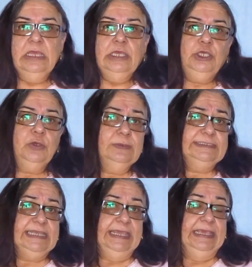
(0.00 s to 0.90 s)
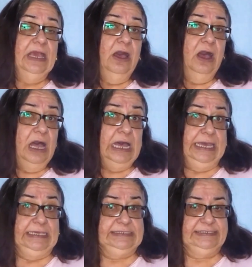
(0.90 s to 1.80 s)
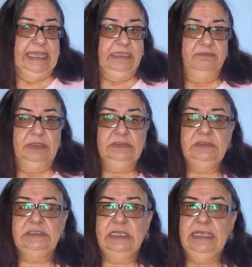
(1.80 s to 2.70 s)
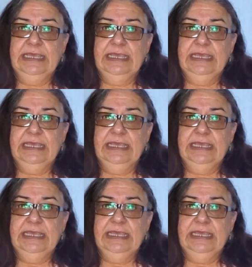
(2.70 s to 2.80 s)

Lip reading: Using I statements